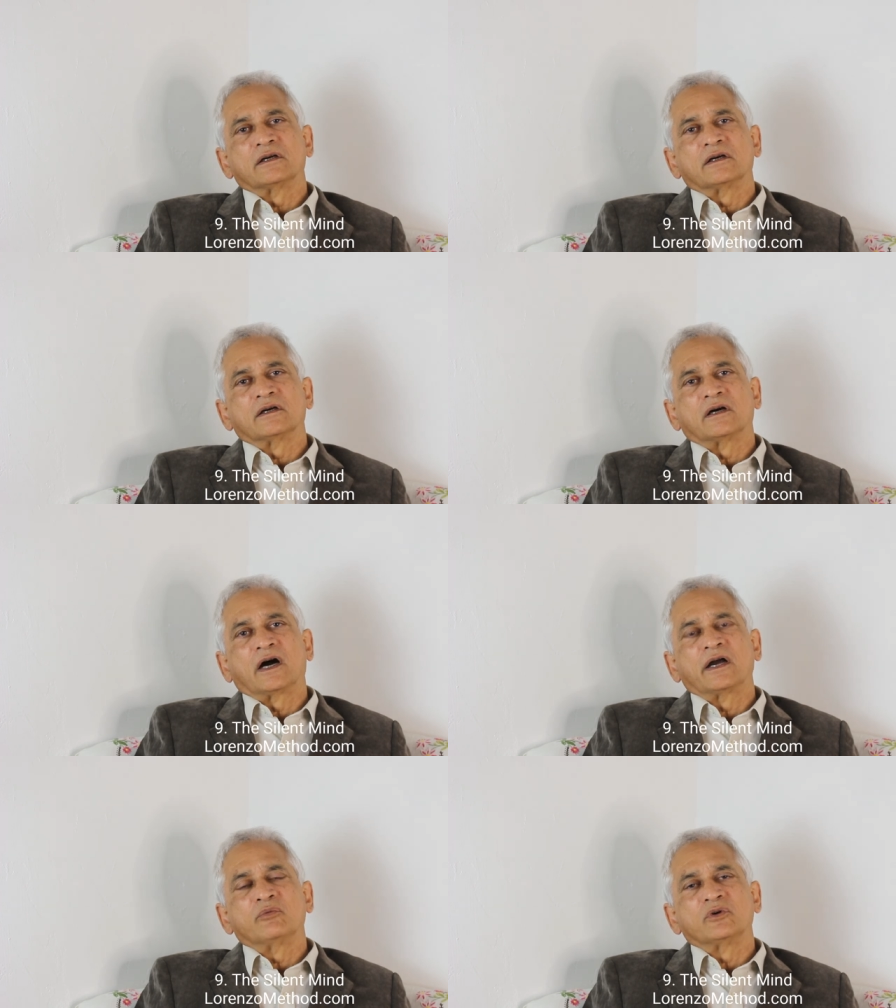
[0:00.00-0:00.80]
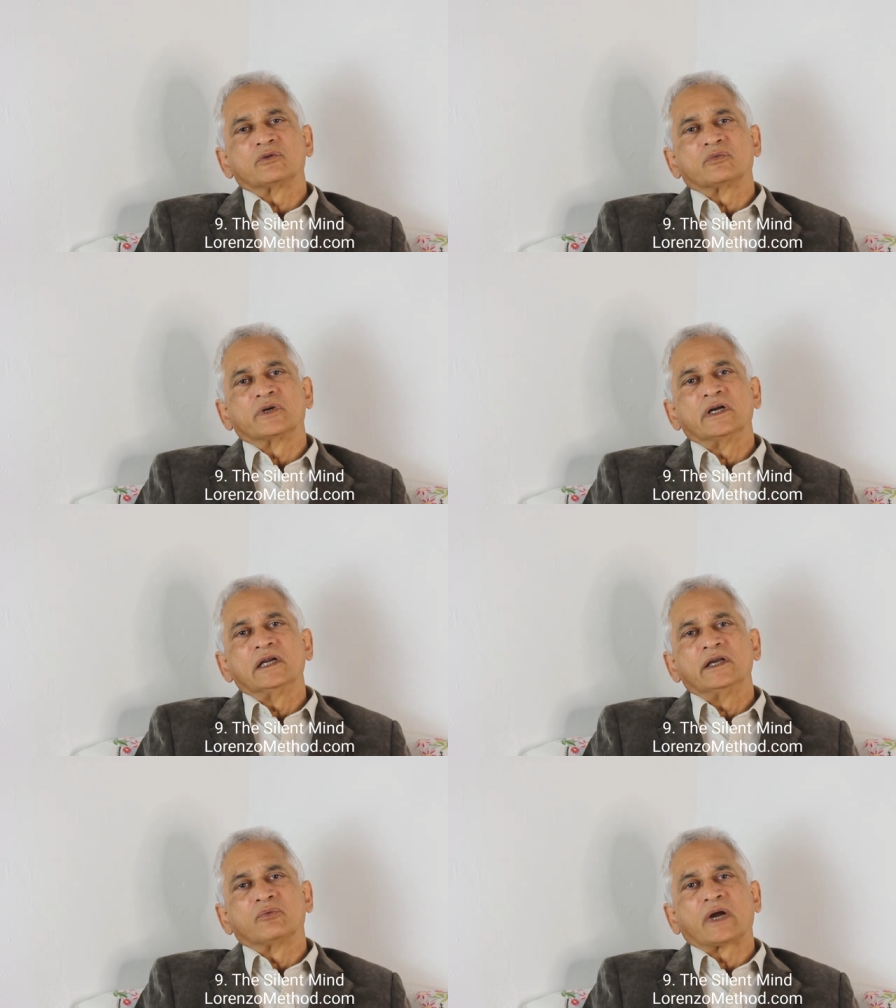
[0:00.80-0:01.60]
uh, I would
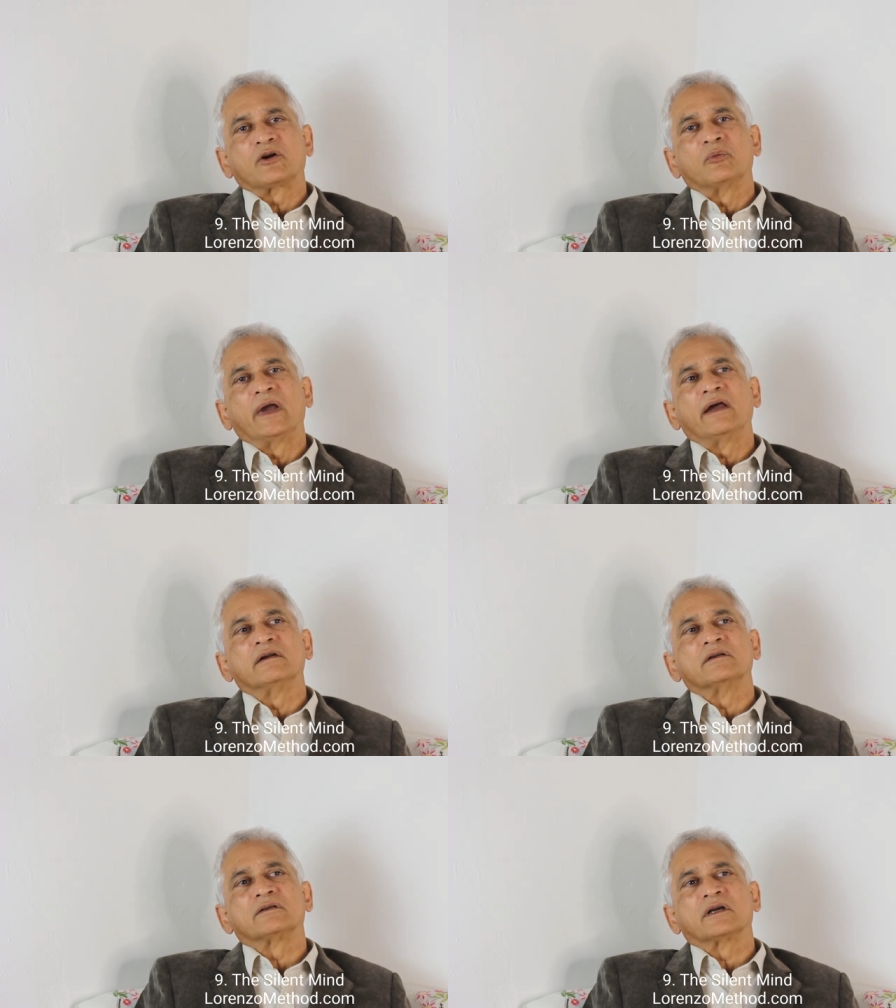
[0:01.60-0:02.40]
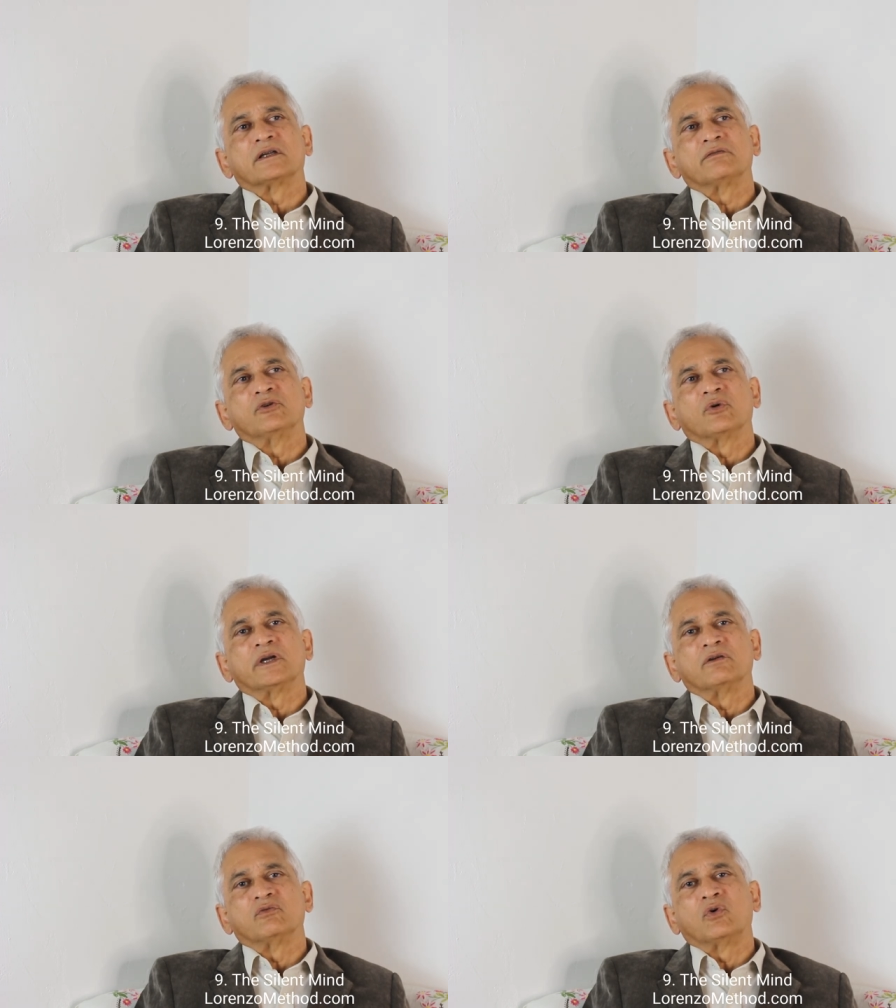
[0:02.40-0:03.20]
really recommend that if you're
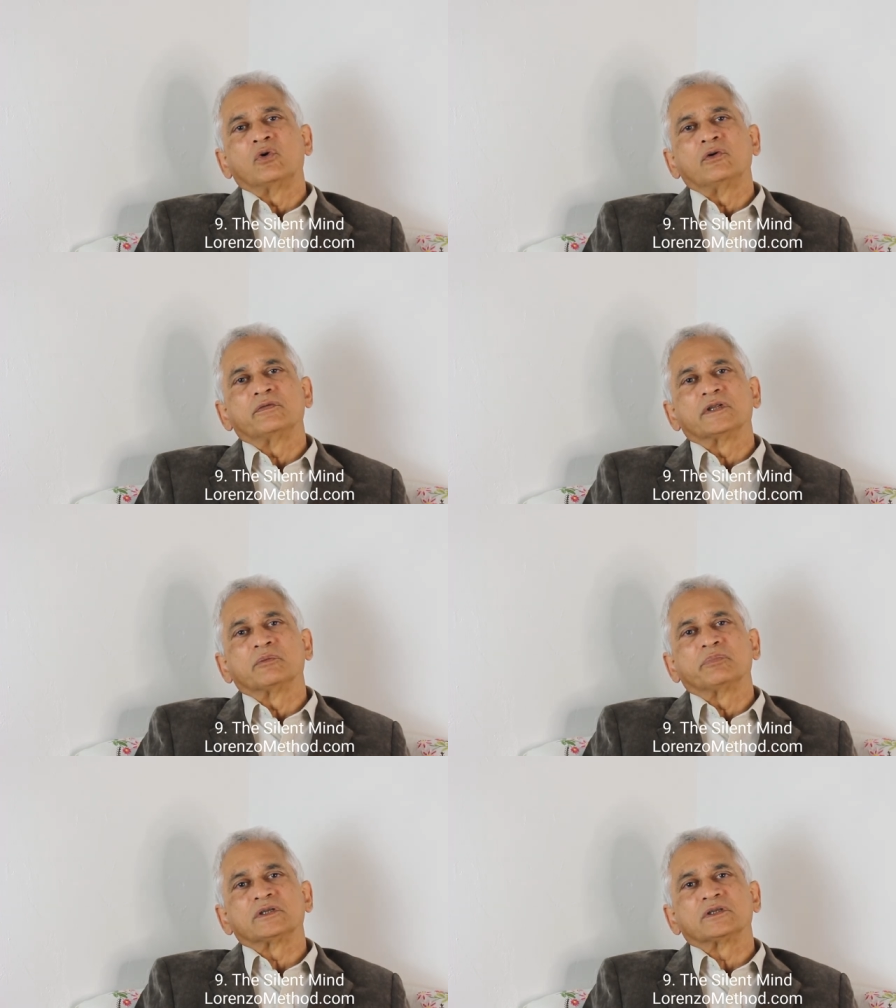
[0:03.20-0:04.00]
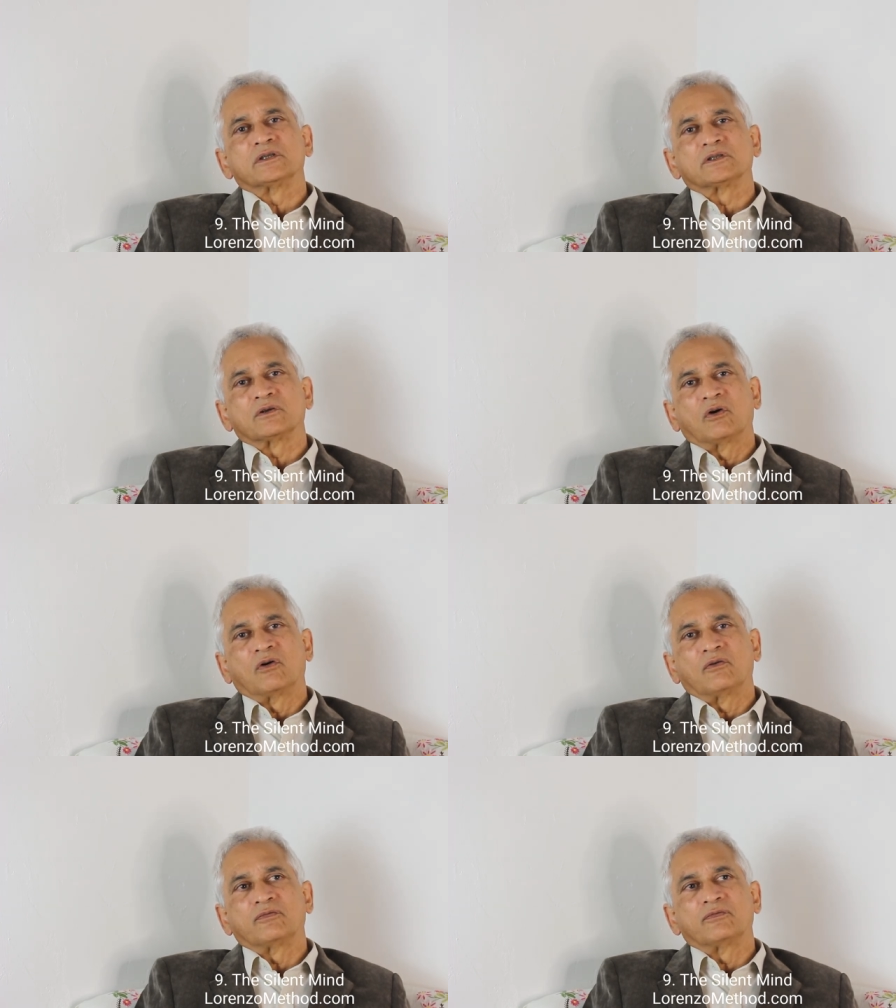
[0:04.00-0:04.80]
involved in the business
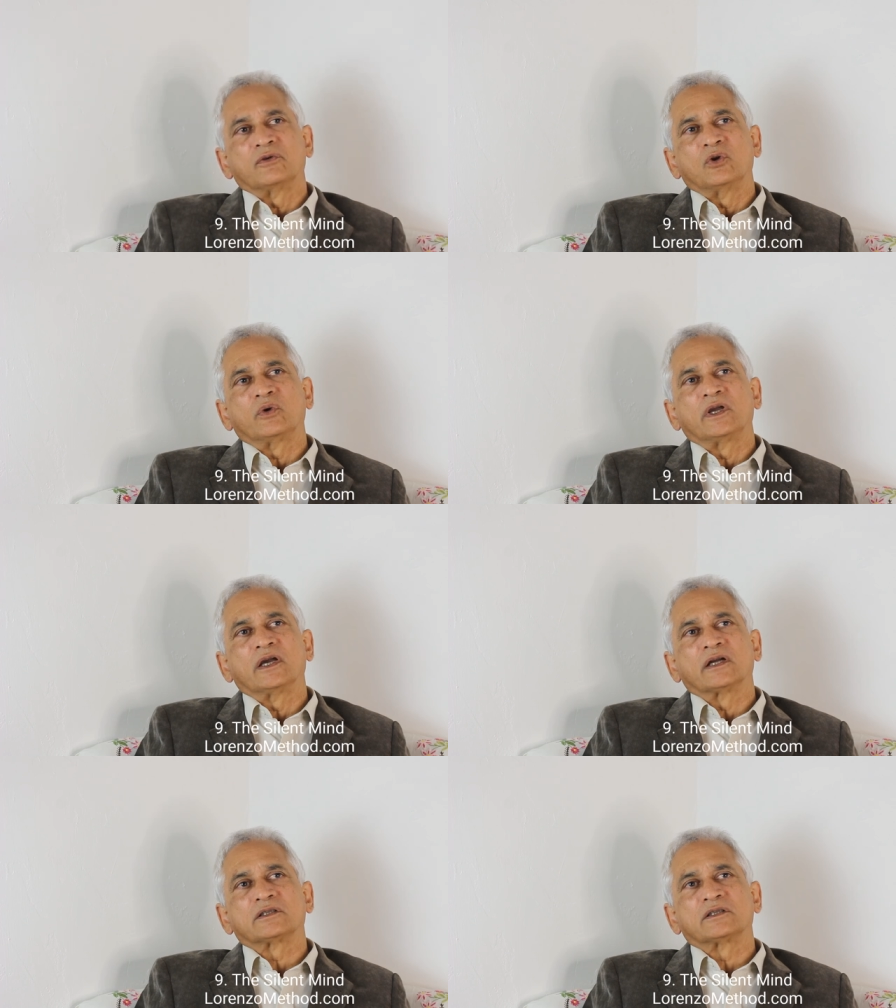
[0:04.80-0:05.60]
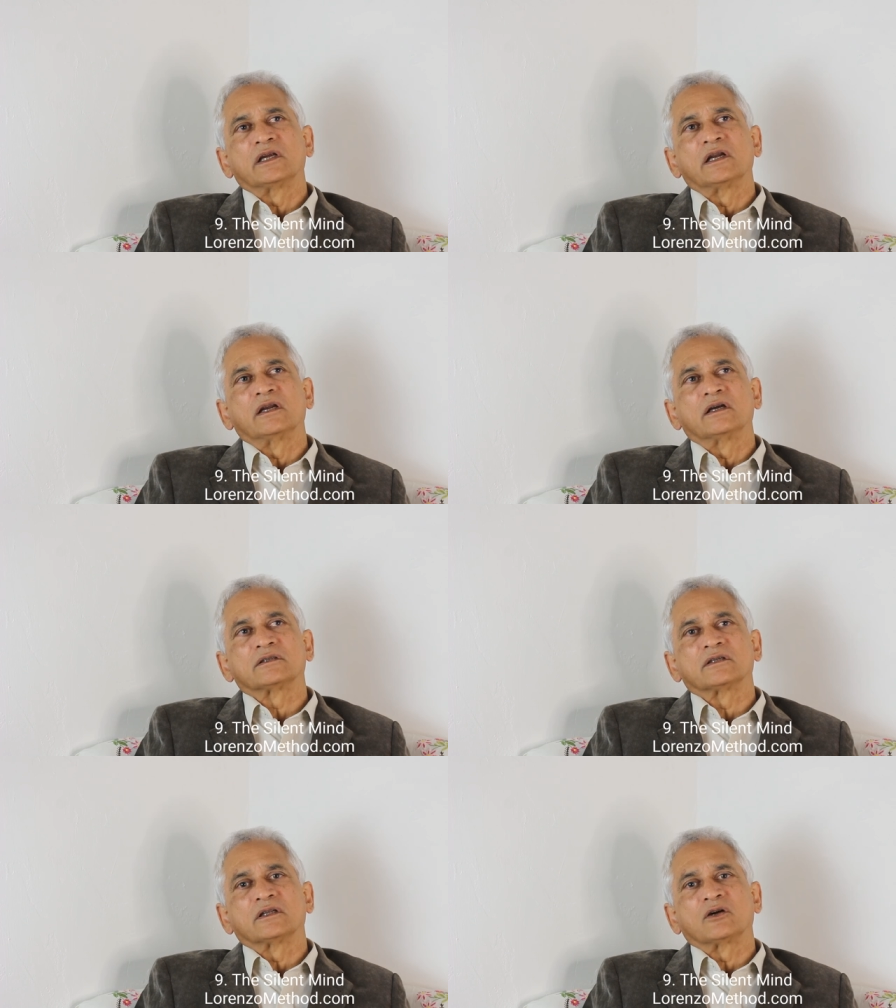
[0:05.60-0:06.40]
of looking at
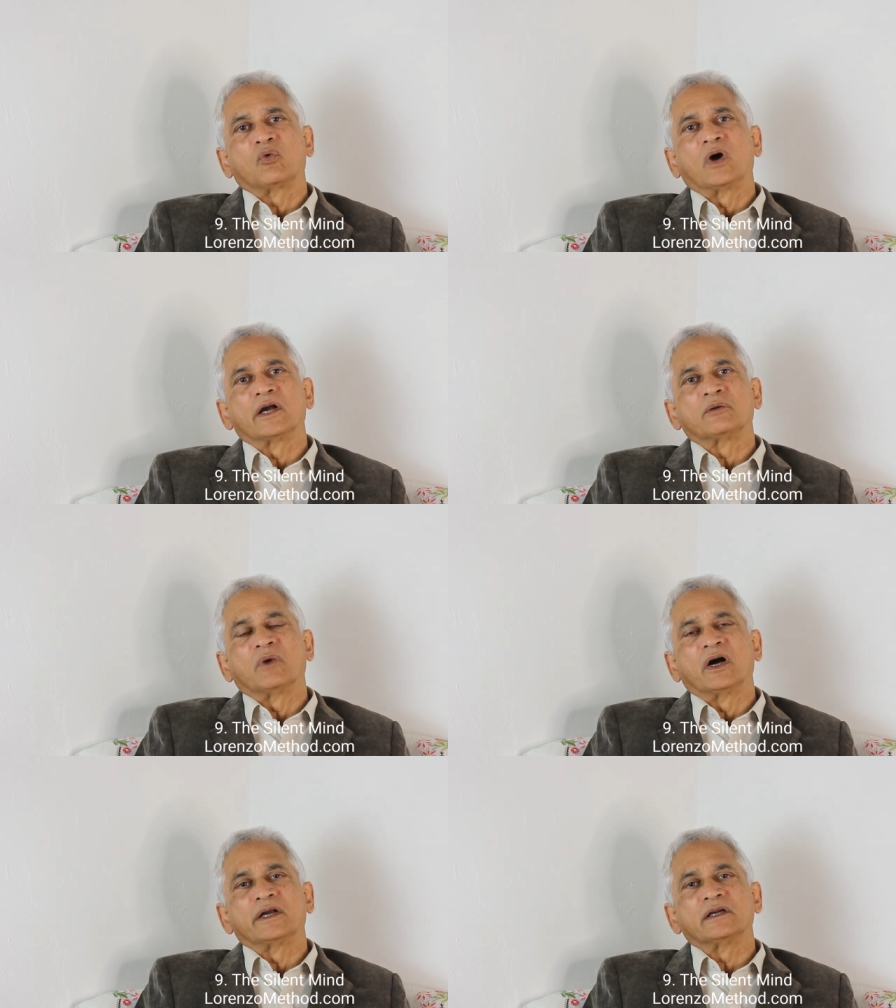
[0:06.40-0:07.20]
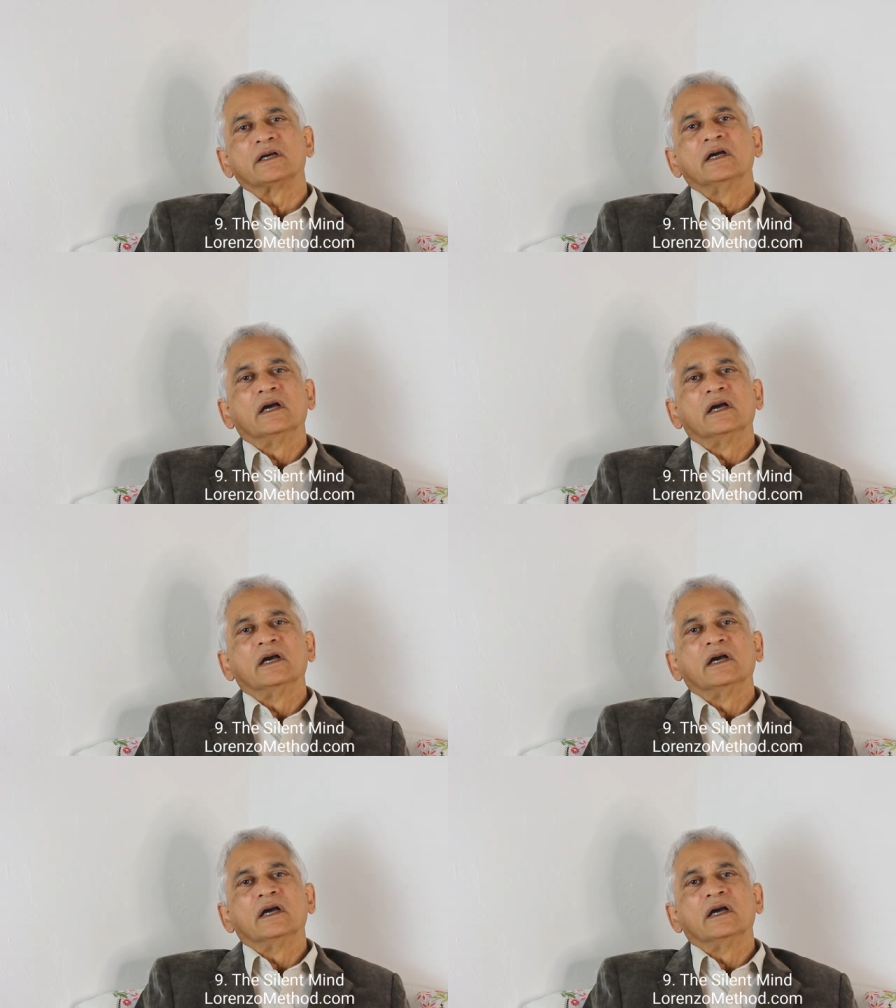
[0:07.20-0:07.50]
stillness and the quiet mind,